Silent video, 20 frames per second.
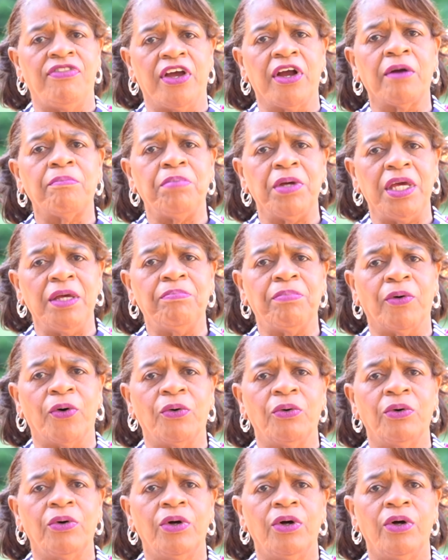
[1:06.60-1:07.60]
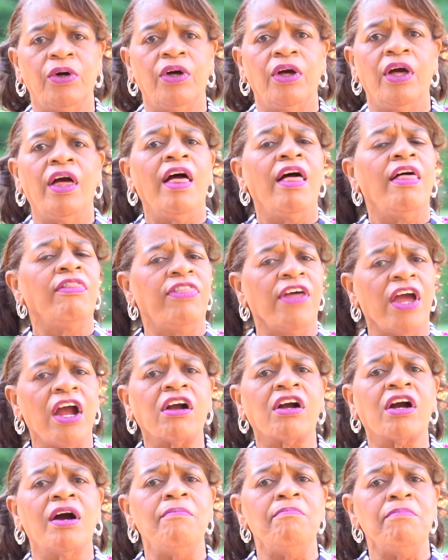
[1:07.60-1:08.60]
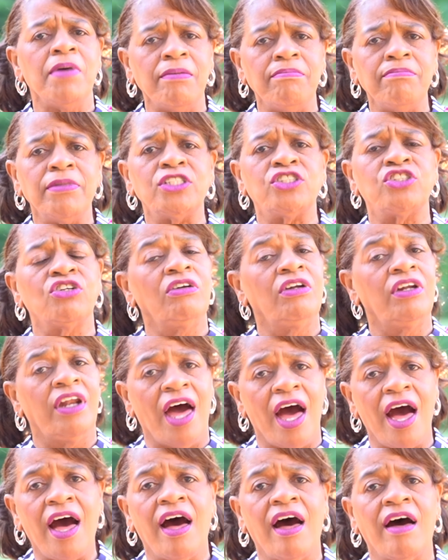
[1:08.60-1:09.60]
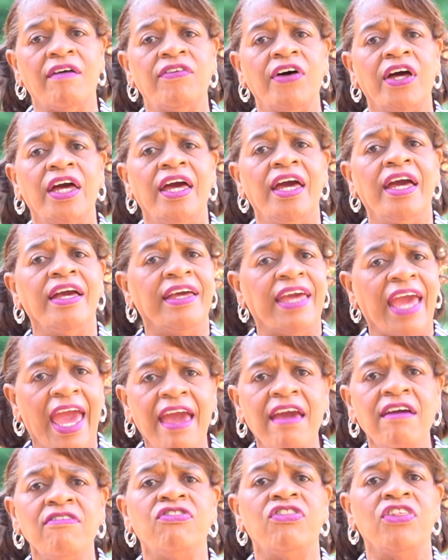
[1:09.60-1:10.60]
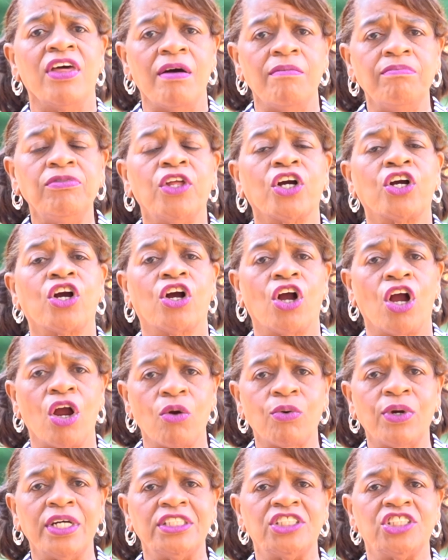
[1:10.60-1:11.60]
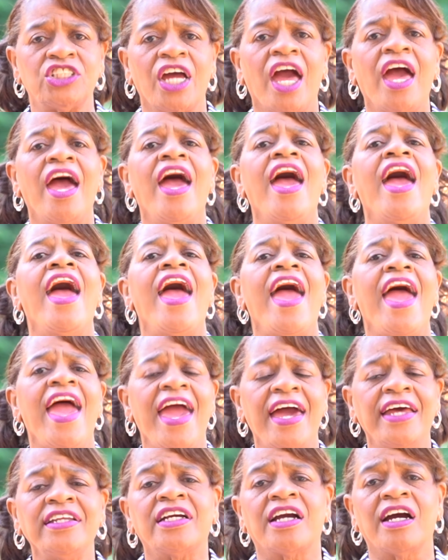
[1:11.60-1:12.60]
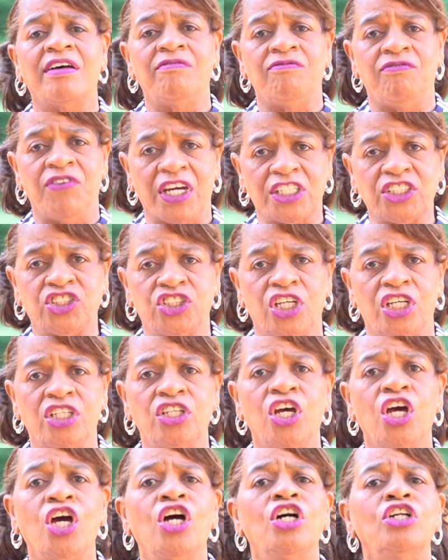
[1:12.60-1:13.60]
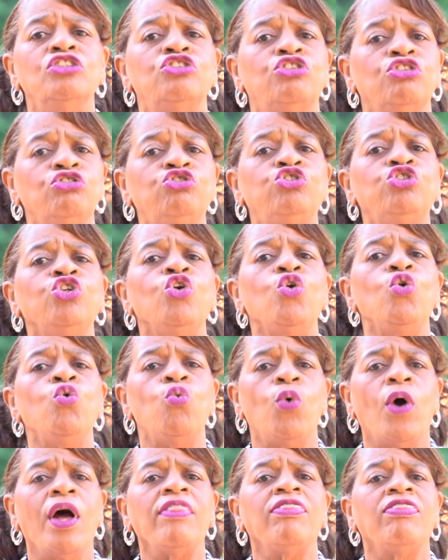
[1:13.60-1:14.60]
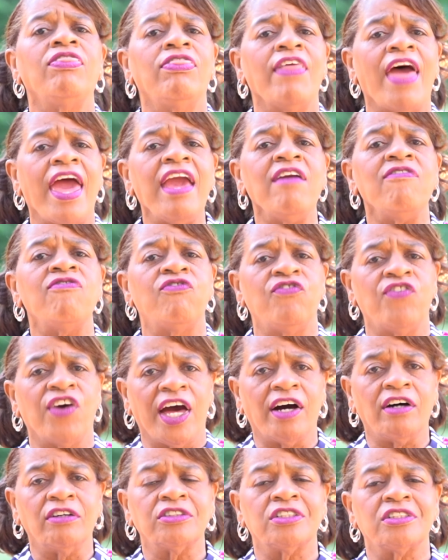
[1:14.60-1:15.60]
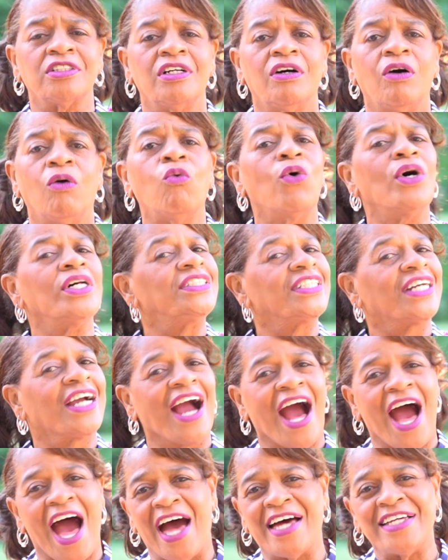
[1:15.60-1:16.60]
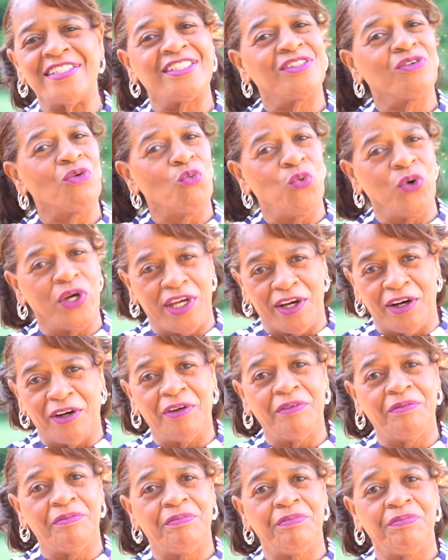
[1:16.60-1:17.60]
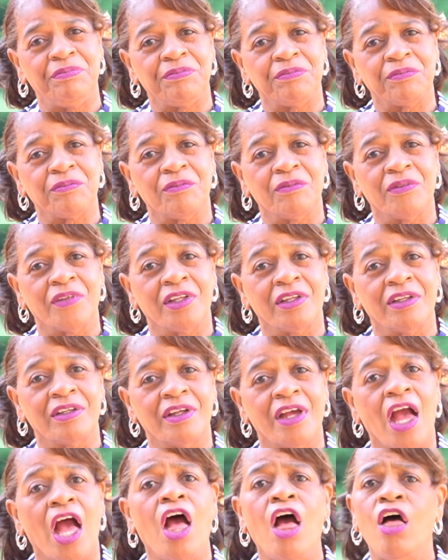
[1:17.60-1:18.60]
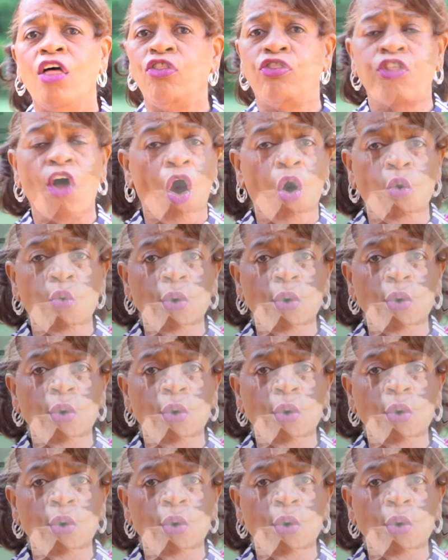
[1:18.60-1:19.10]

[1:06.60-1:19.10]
their people. Their commitment to love gave them the courage and conviction to do what they felt was God's will. Though